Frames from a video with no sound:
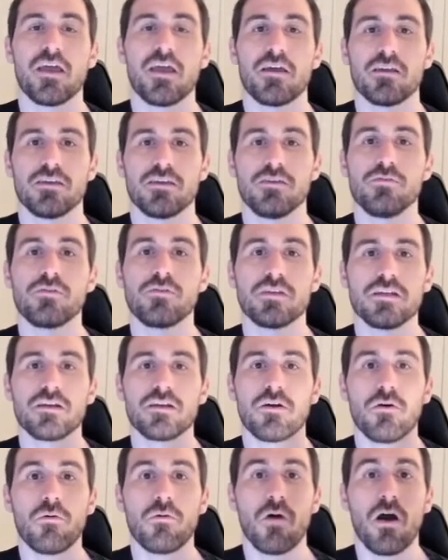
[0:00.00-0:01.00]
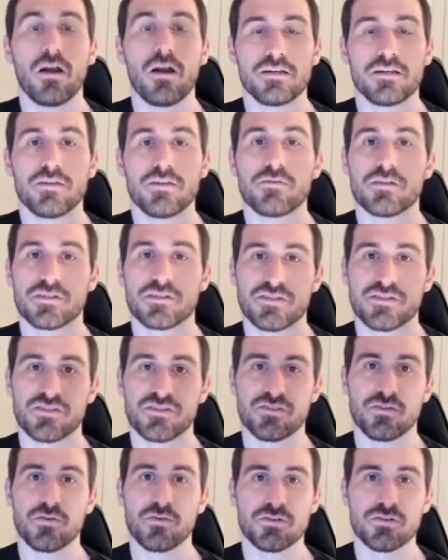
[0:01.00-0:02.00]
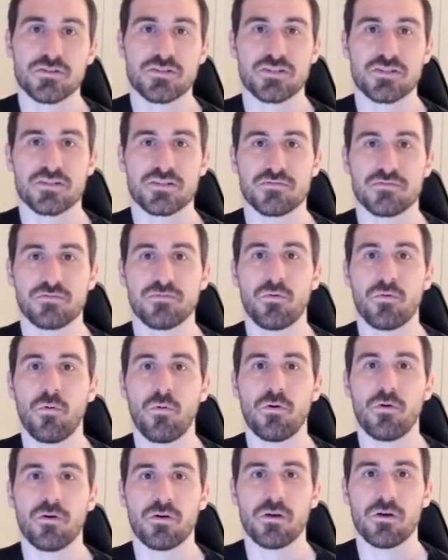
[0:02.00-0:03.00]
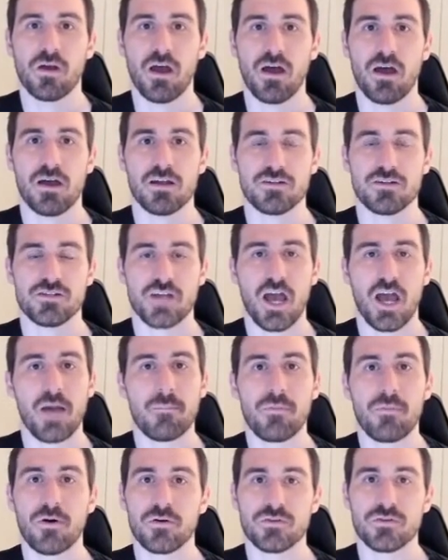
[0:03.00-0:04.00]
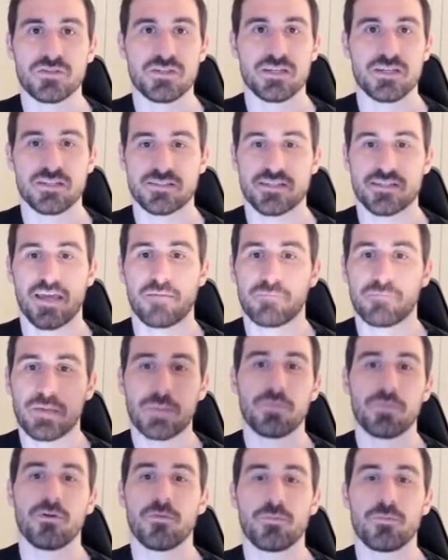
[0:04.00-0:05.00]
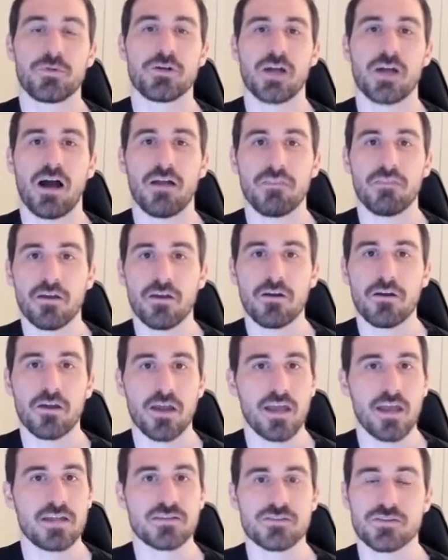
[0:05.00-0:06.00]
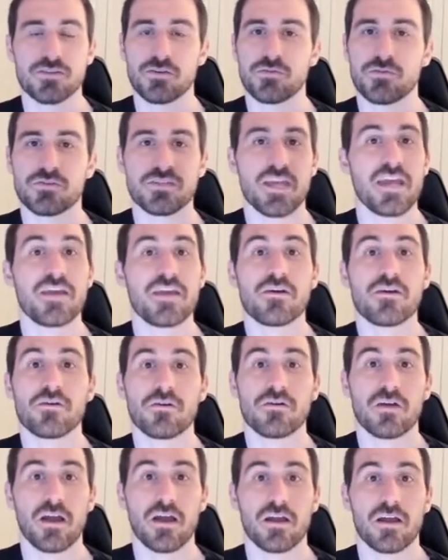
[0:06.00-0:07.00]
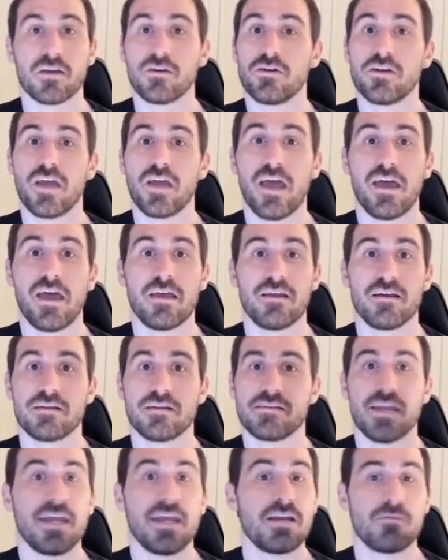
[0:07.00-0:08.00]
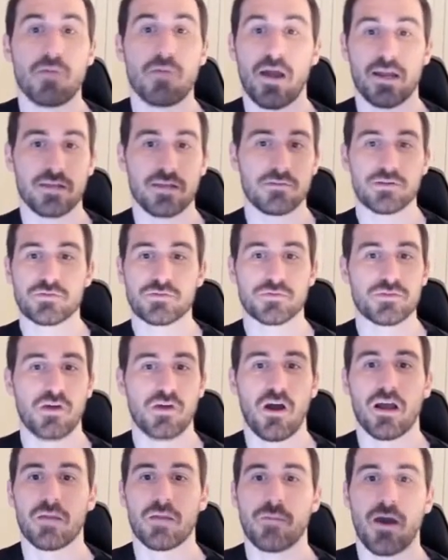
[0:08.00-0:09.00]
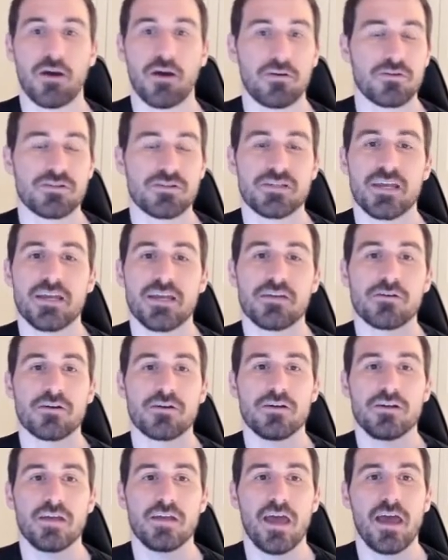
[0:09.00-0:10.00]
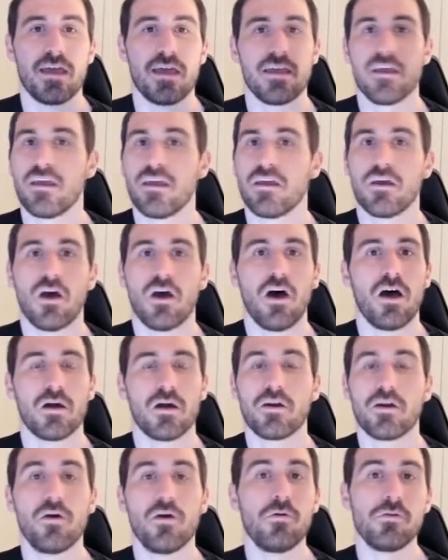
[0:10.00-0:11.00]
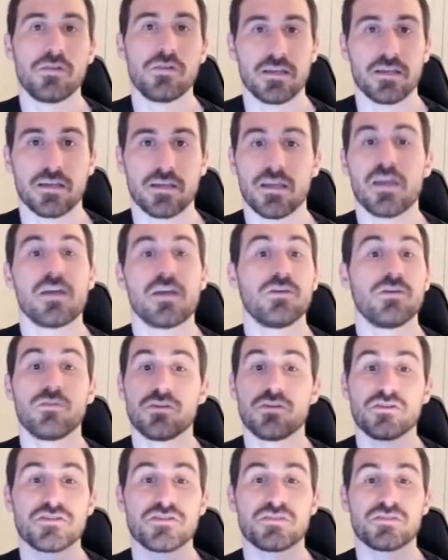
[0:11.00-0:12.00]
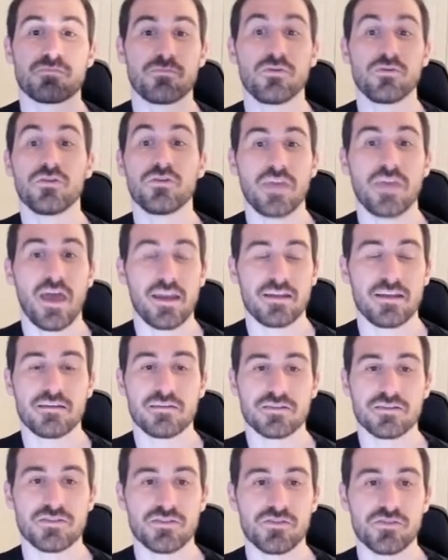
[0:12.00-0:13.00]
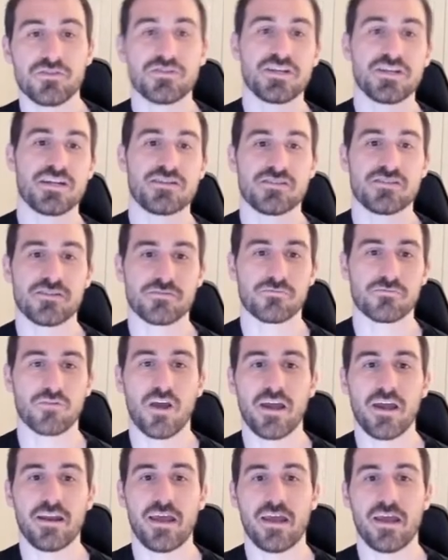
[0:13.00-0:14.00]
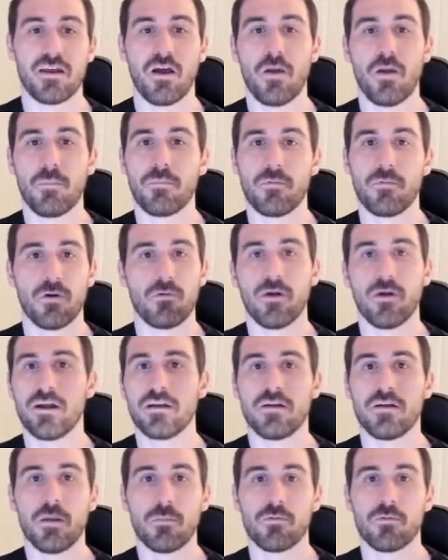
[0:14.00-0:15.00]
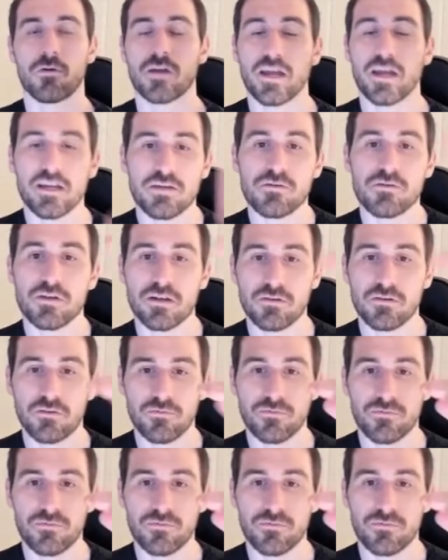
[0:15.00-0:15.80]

you can go on and you can search for job postings that people have put on there. And so say you're good at data mining, which we'll talk about, or say you're good at coding, you can just put that in the search engine right in Upwork, and you can